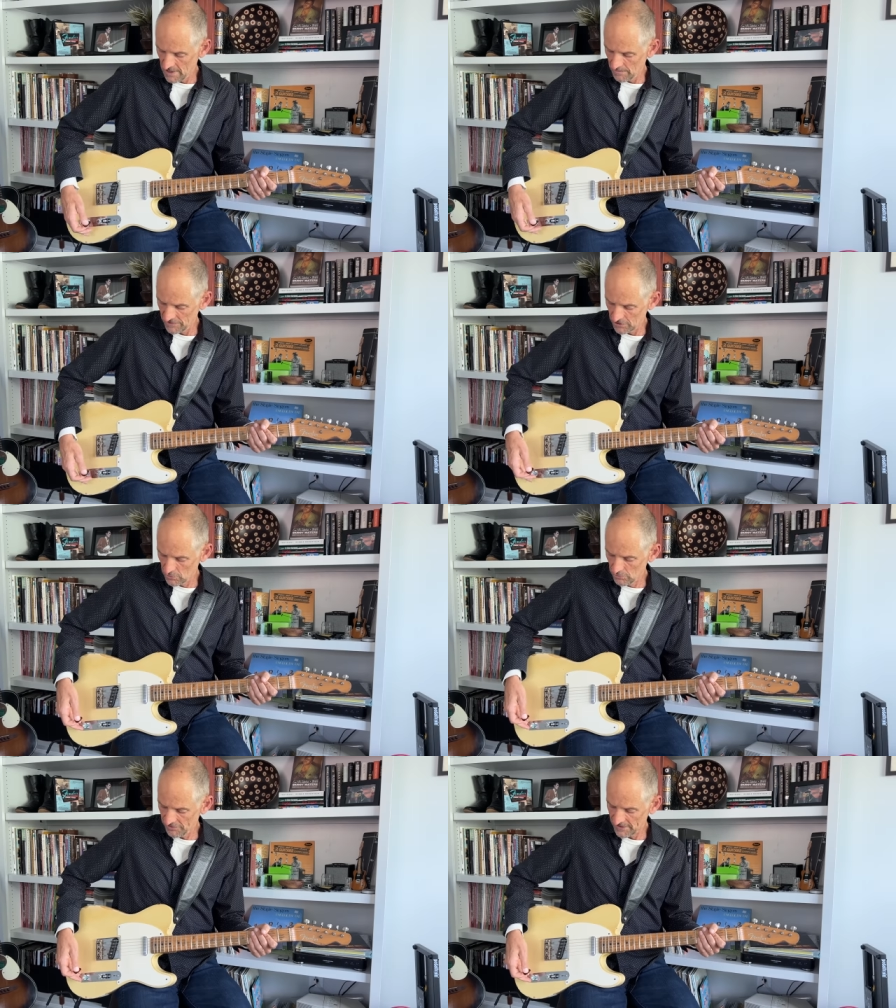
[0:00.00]
But the
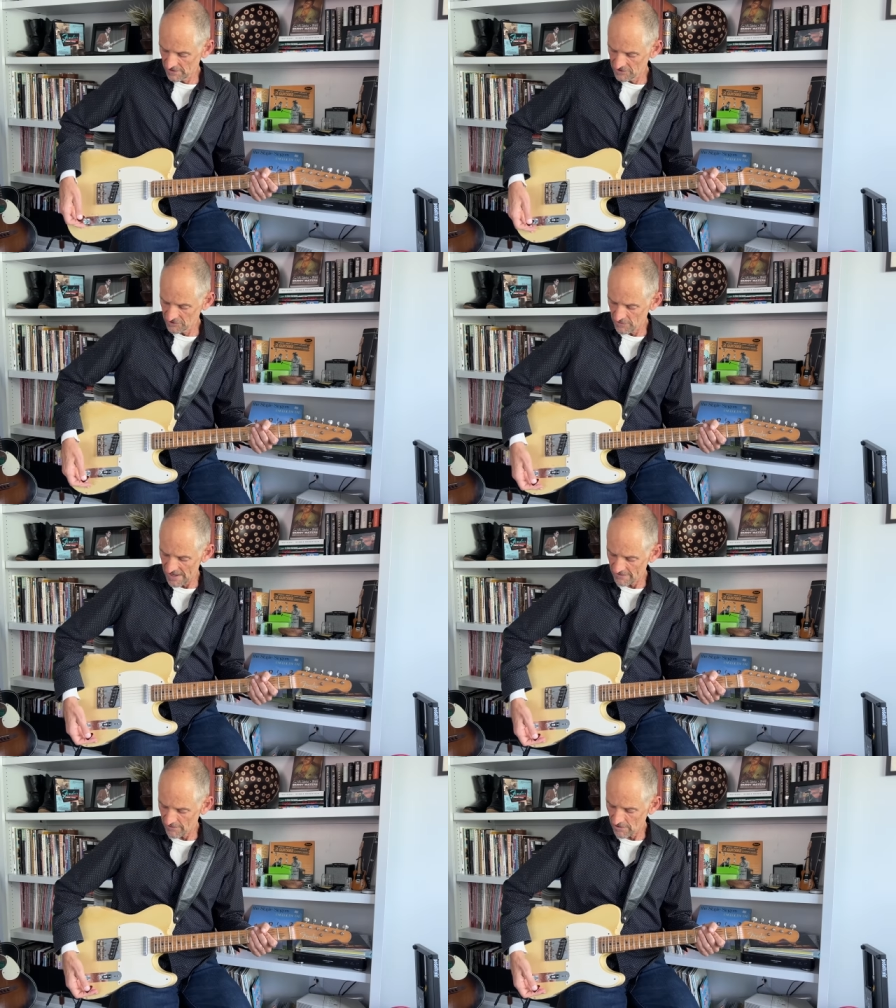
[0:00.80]
cool thing is you
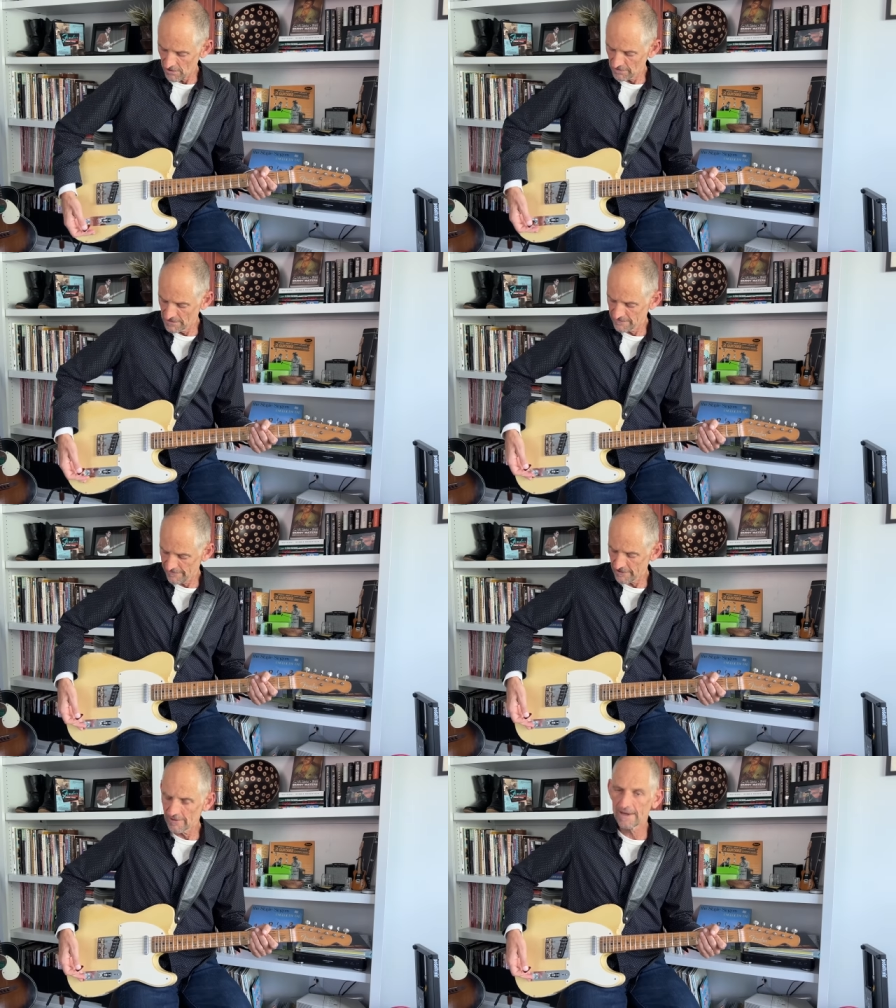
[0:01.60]
have all these
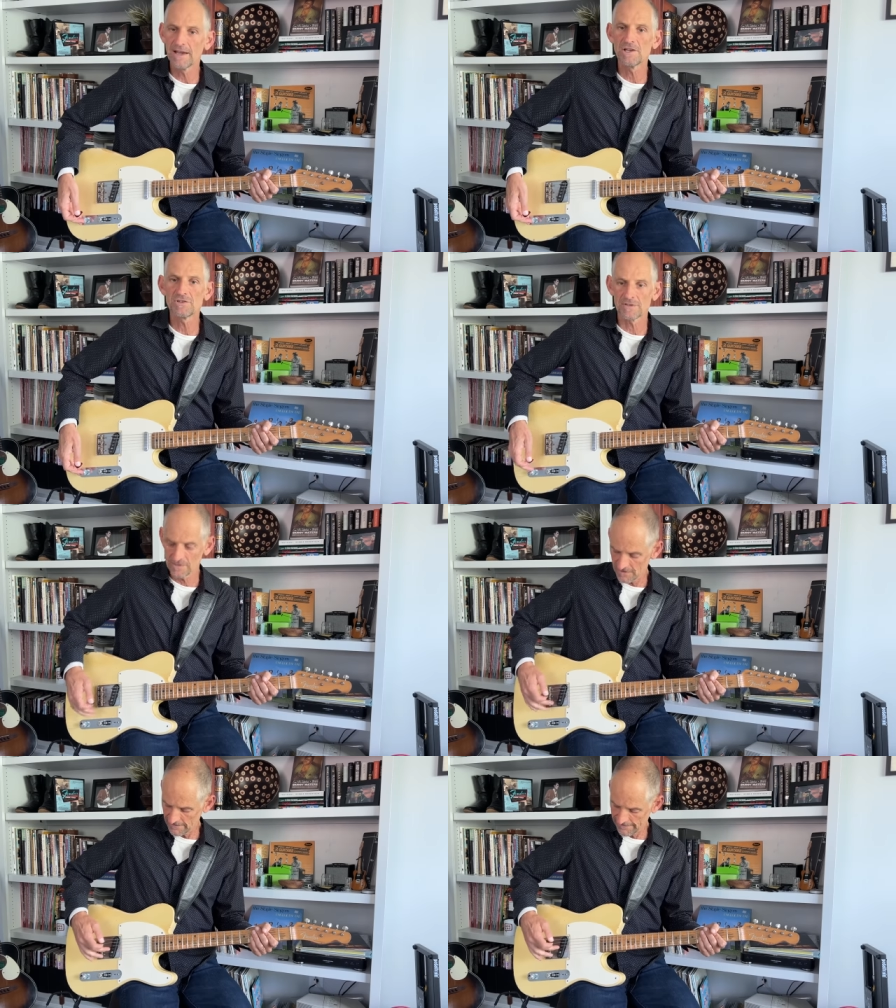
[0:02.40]

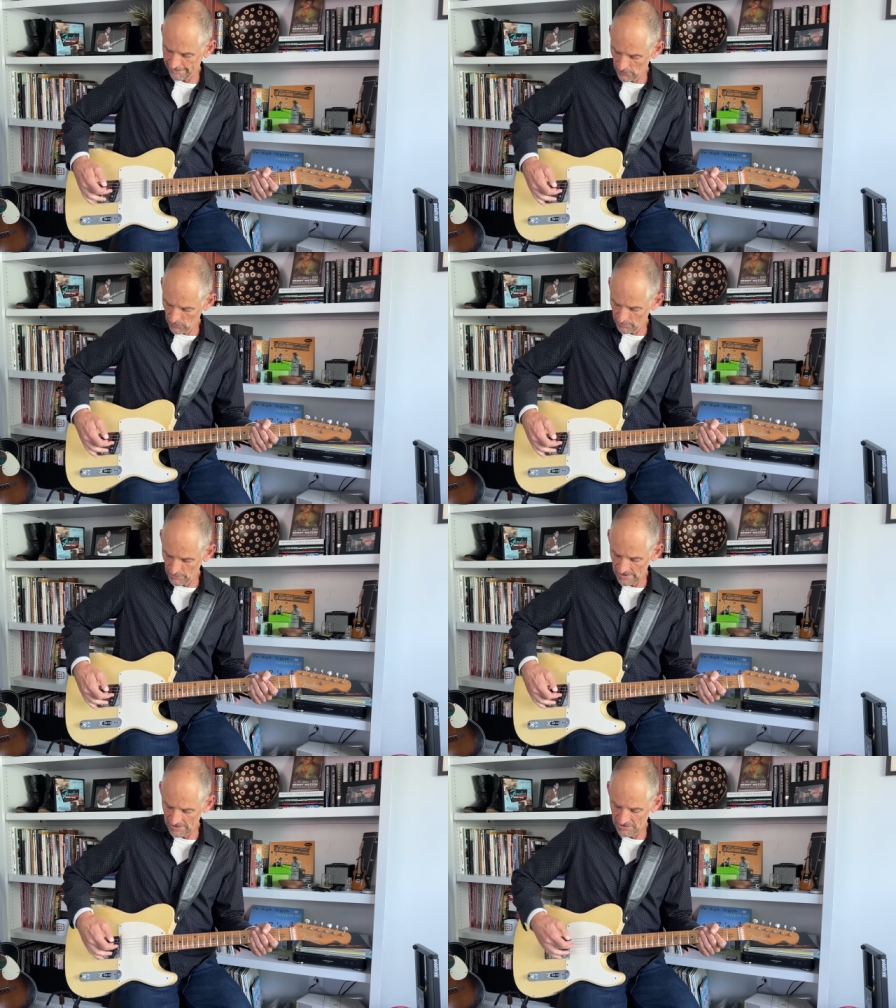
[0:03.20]
variations of full
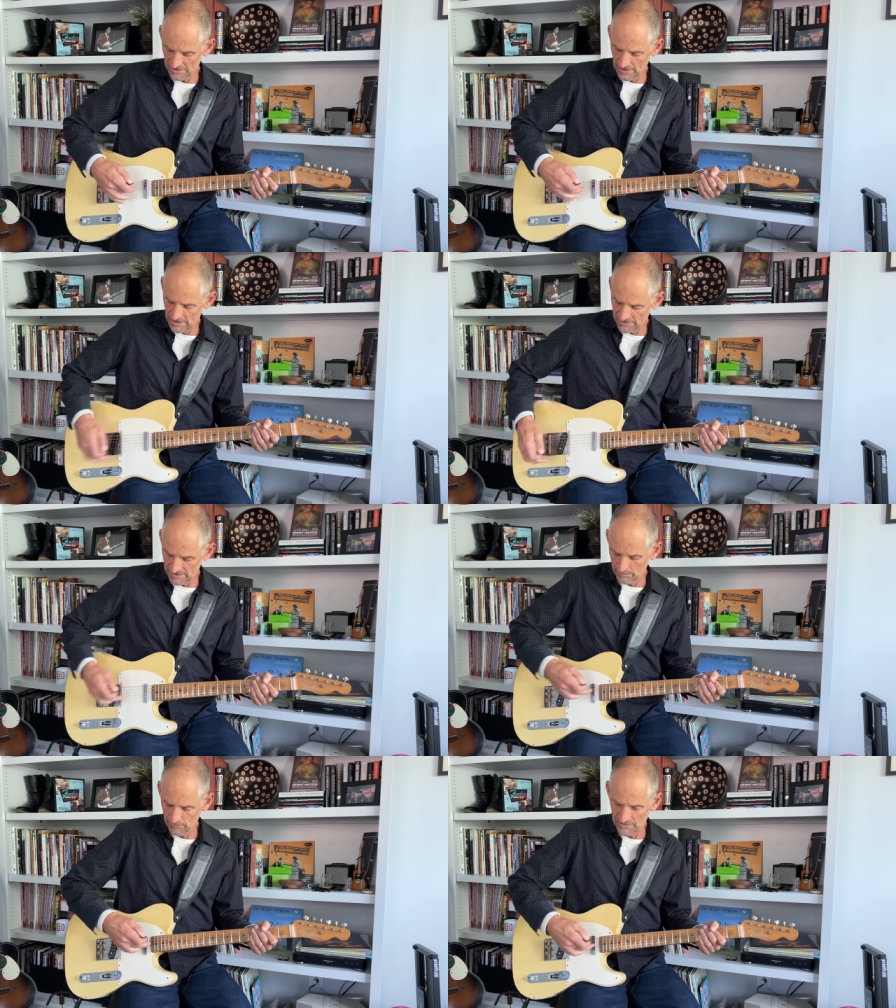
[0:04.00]
bridge
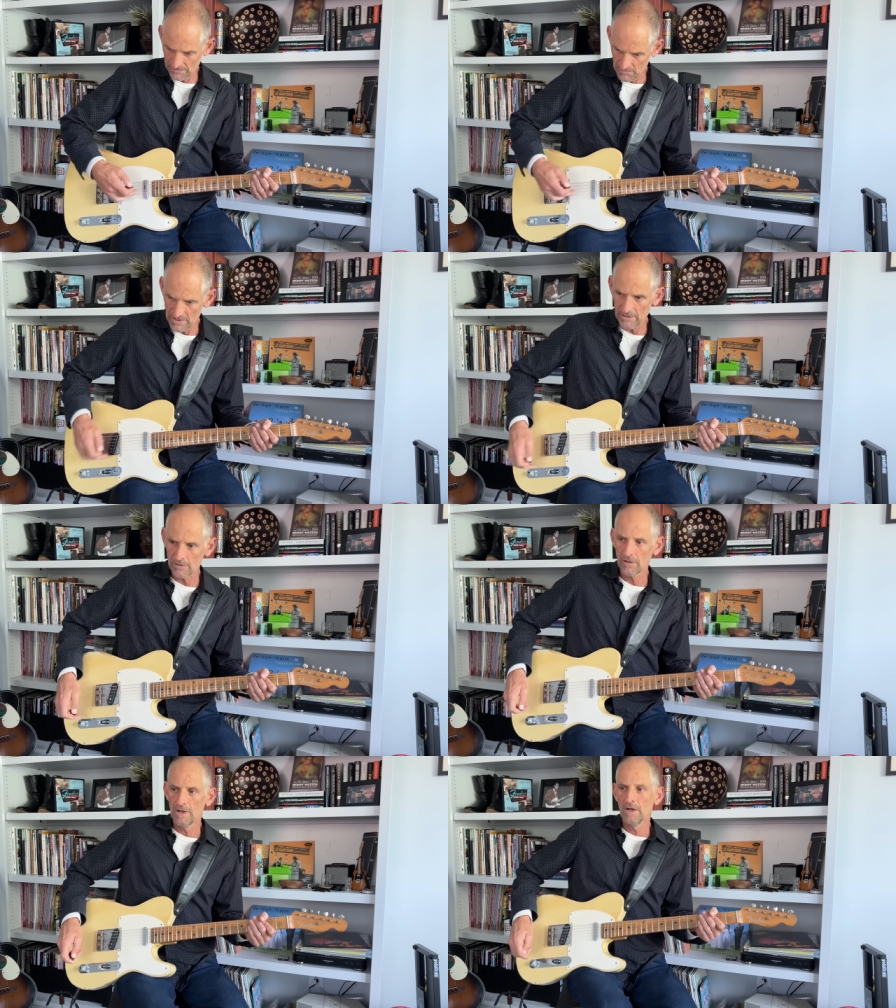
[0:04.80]
to, to middle,